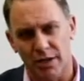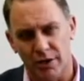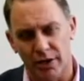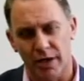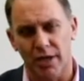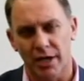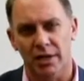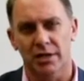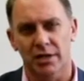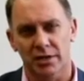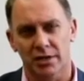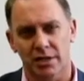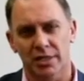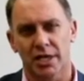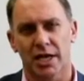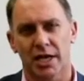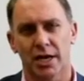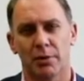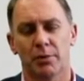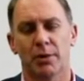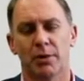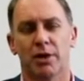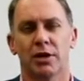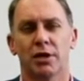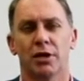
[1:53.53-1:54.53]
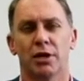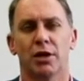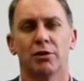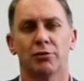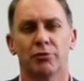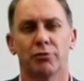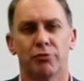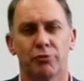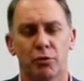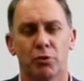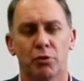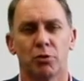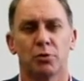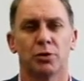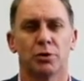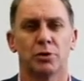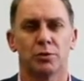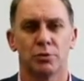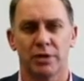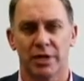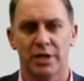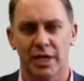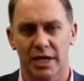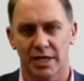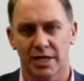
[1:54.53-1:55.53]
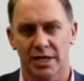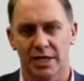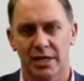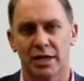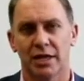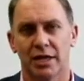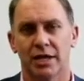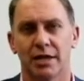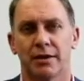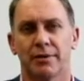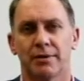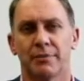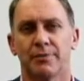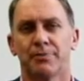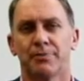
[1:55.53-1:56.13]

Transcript: okay, this is how we're going to go forwards with that thing.